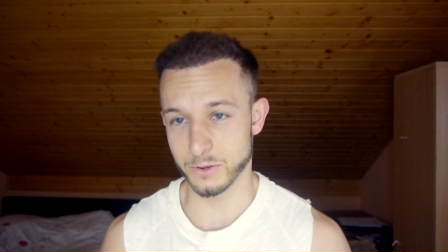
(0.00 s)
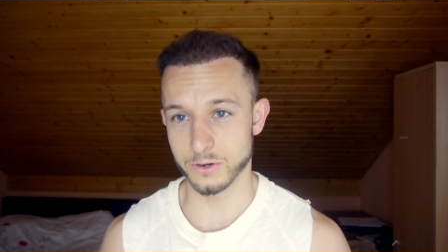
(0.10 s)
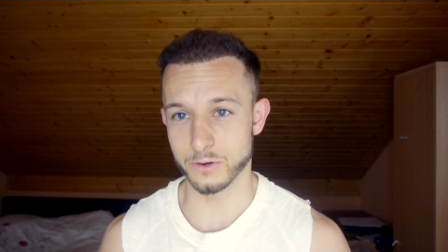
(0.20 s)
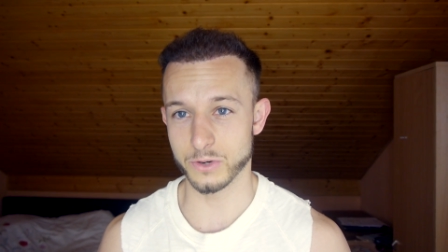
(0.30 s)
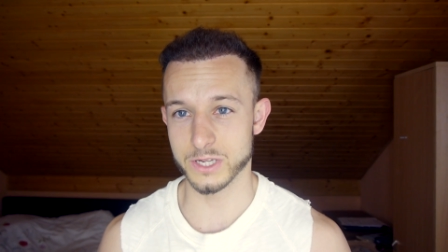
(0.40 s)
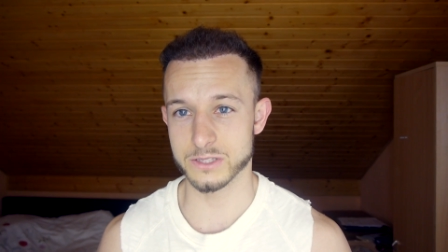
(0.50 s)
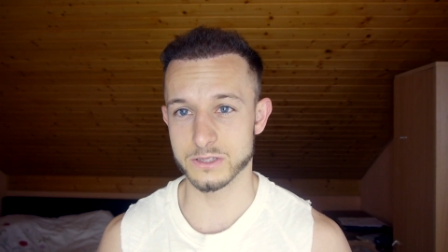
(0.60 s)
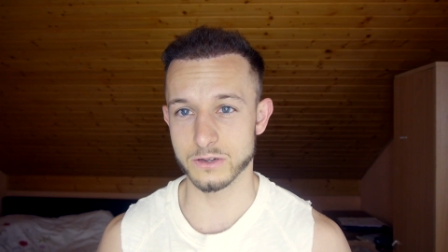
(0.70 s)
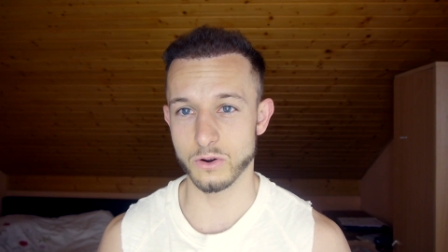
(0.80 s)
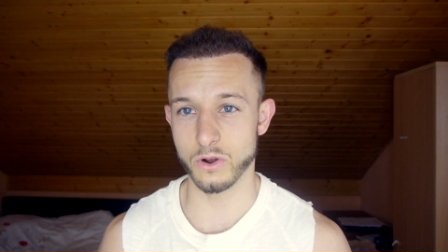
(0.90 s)
gonna rinse
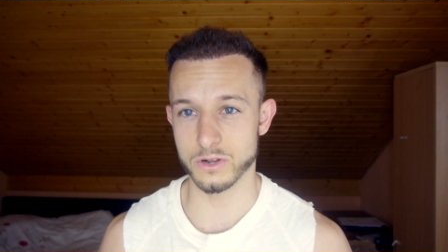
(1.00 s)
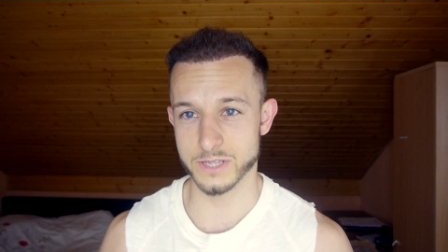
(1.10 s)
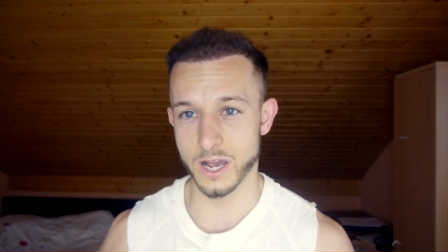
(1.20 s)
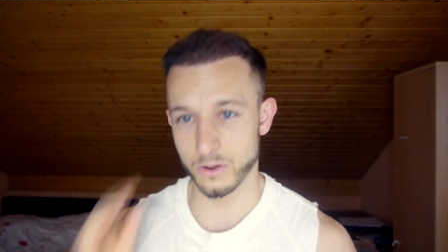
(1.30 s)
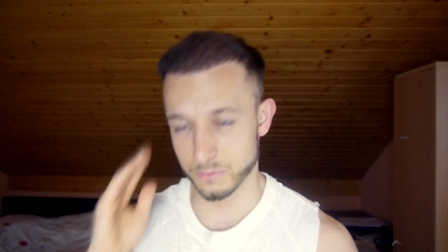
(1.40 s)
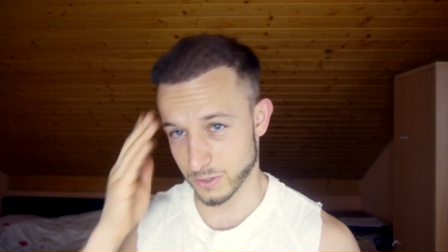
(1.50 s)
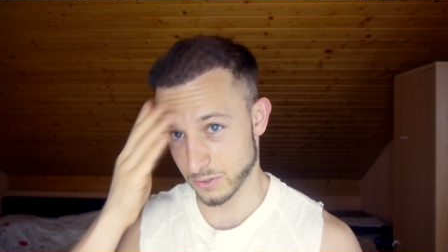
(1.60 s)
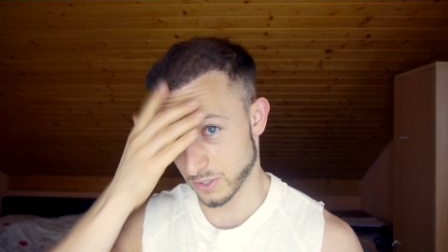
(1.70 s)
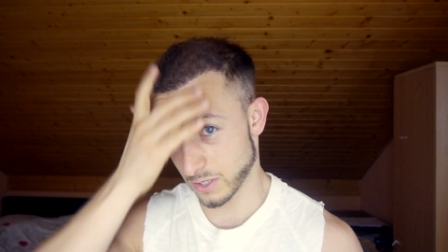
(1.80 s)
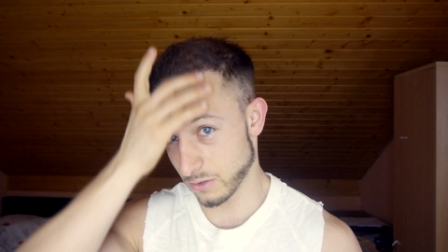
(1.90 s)
the oils out
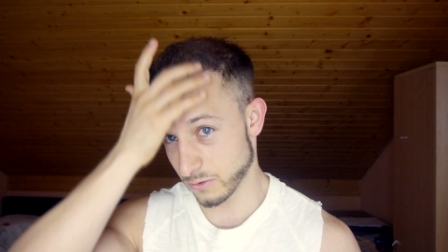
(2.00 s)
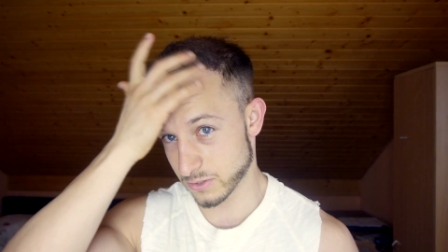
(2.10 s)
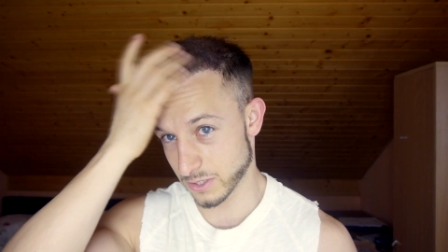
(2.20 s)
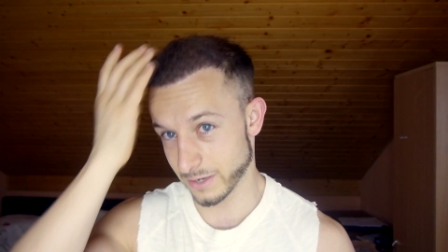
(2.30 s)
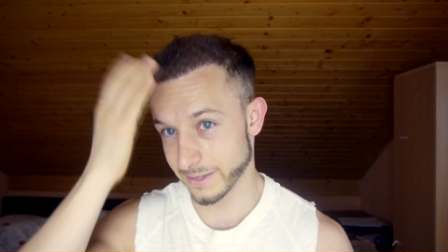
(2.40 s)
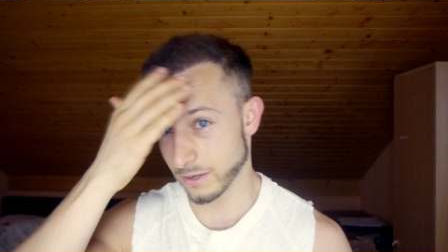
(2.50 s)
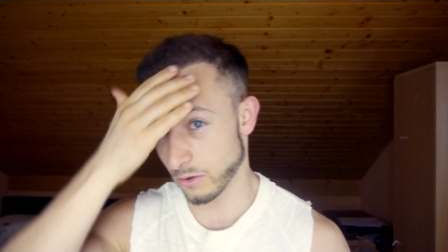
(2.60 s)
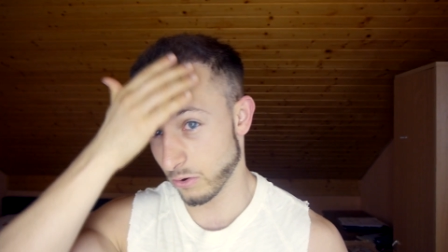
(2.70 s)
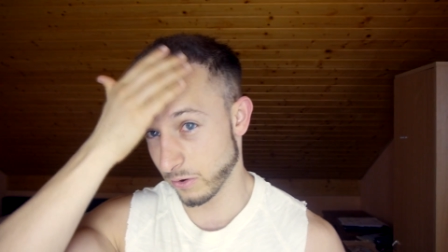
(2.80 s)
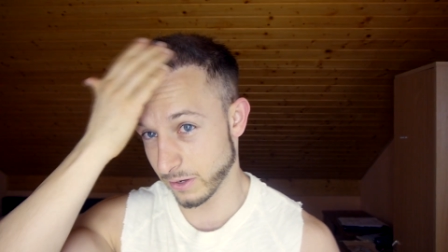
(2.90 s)
because it looks a little
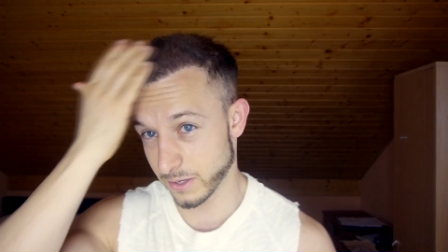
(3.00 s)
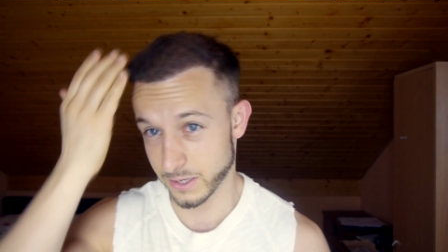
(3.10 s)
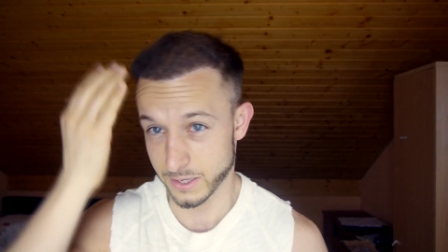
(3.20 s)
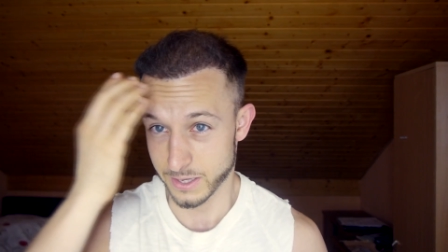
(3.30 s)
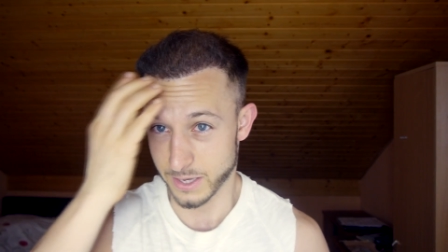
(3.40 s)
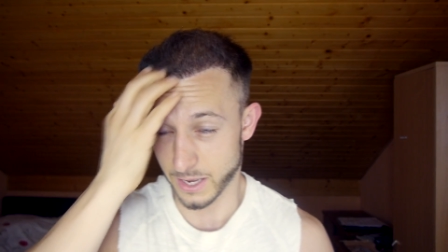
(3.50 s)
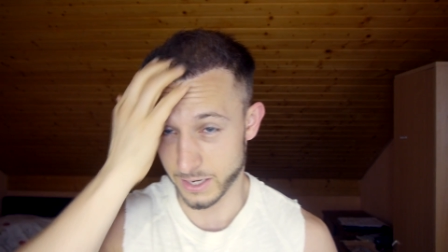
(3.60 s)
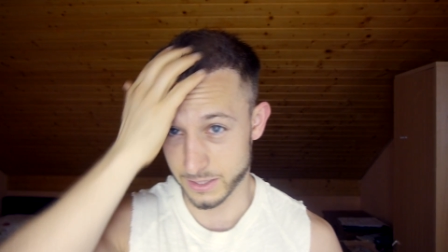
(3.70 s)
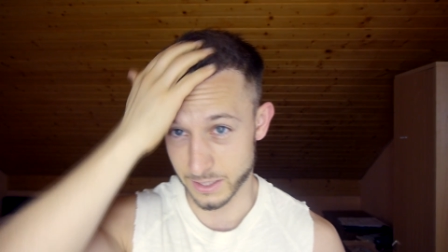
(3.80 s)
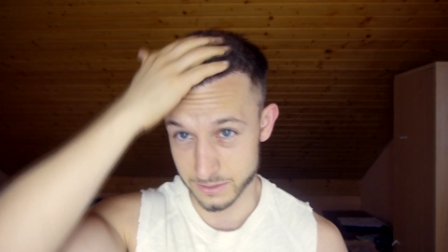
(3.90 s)
oily and
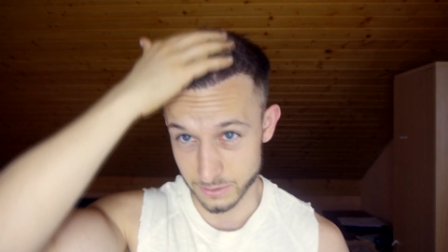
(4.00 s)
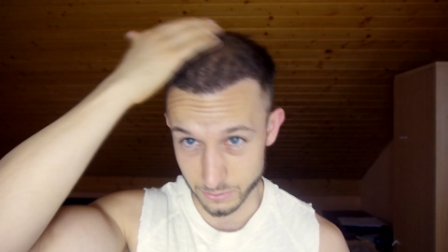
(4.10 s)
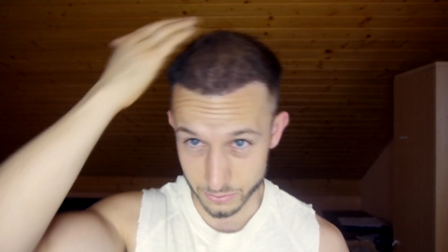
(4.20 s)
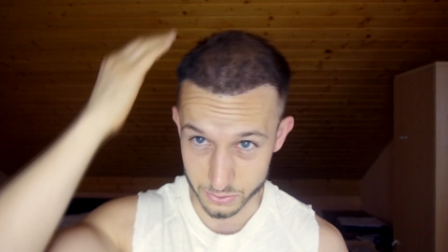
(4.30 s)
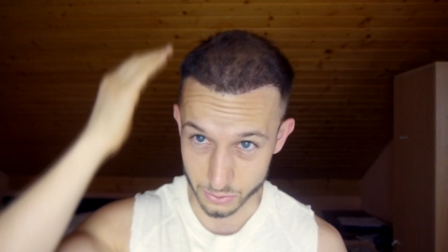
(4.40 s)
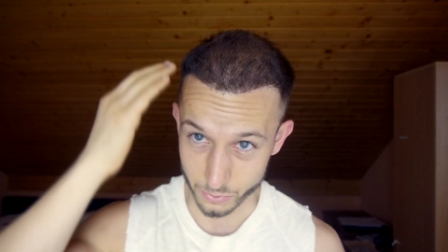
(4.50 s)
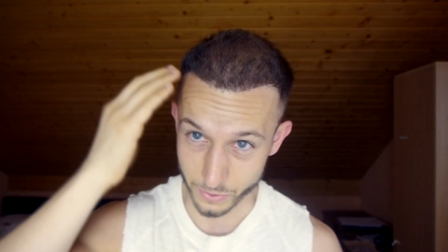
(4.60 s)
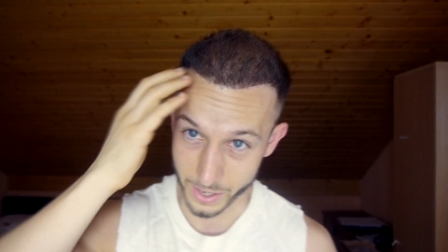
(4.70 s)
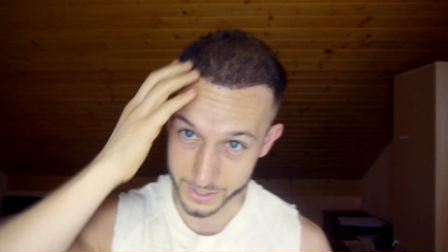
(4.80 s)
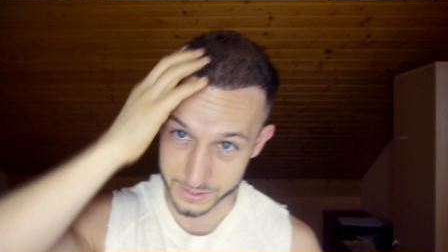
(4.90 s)
it doesn't look so
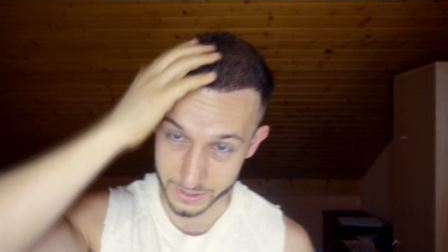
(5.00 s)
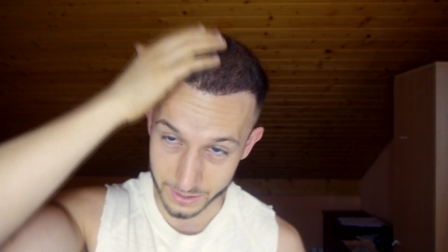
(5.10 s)
nice and